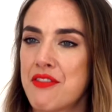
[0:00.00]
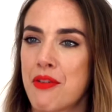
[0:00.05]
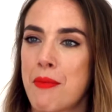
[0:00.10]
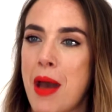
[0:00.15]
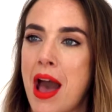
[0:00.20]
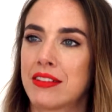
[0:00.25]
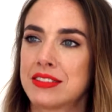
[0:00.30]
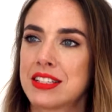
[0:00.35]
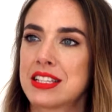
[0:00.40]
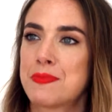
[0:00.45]
it from
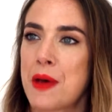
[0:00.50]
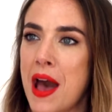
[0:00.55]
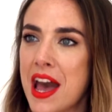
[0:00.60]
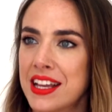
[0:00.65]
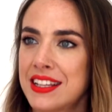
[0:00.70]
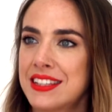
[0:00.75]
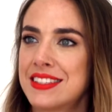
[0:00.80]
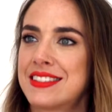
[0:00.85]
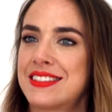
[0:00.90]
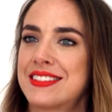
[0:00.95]
outer
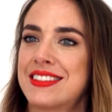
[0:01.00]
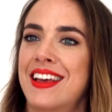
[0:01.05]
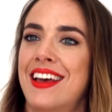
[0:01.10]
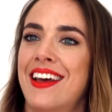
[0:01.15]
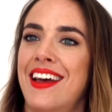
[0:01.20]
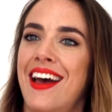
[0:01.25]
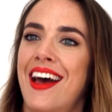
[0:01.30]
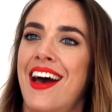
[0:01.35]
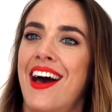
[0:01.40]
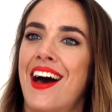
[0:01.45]
space
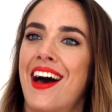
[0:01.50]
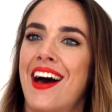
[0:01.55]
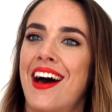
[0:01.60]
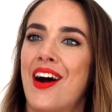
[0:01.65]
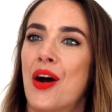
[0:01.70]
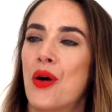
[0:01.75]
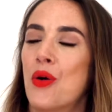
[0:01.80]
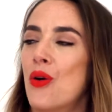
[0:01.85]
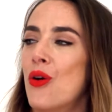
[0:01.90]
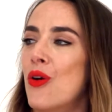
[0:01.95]

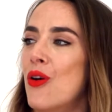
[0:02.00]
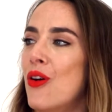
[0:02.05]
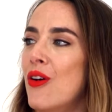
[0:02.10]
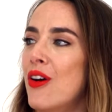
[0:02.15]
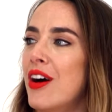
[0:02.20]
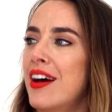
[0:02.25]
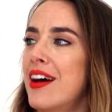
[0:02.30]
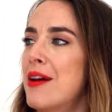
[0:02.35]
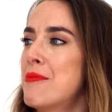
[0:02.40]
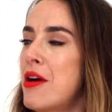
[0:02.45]

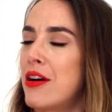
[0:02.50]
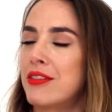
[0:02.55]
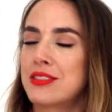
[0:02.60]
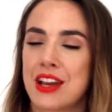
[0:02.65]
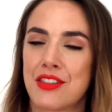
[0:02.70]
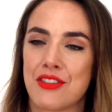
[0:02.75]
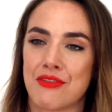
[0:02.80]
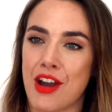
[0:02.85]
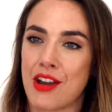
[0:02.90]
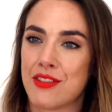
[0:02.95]
or a mile
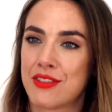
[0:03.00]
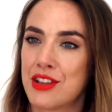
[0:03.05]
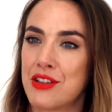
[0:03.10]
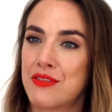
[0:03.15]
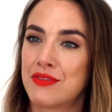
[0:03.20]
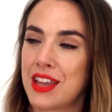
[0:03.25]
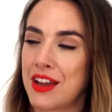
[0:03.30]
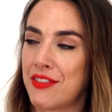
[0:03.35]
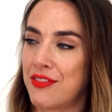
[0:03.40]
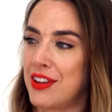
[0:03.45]
down the road, then
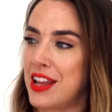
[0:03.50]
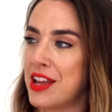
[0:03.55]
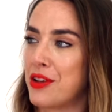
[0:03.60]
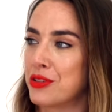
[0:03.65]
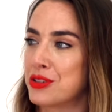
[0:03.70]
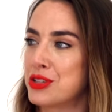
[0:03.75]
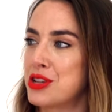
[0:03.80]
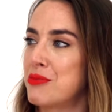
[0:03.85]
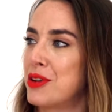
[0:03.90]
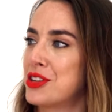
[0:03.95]
you've definitely
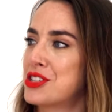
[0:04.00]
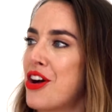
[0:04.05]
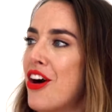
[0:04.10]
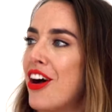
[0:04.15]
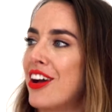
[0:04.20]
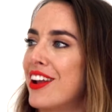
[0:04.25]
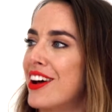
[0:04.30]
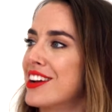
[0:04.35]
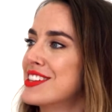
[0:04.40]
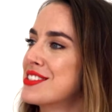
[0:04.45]
got too much
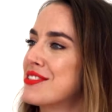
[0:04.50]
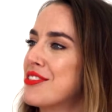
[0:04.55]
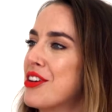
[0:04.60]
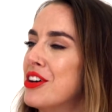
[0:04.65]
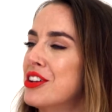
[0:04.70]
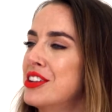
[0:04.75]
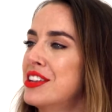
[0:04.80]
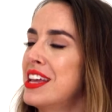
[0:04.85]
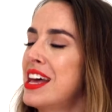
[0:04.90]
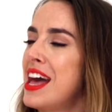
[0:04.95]
highlighter
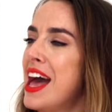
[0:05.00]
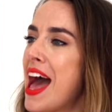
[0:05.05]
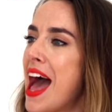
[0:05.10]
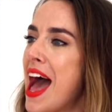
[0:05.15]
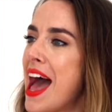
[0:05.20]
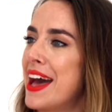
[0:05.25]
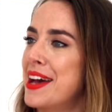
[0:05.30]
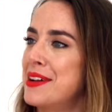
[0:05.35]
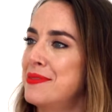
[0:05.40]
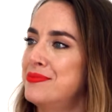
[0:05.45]

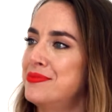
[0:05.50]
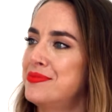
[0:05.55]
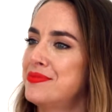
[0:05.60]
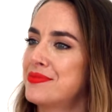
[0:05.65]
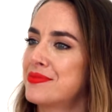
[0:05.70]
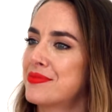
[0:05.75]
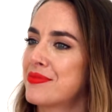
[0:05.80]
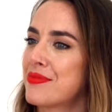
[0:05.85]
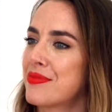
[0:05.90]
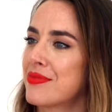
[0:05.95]

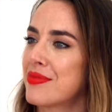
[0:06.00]
on.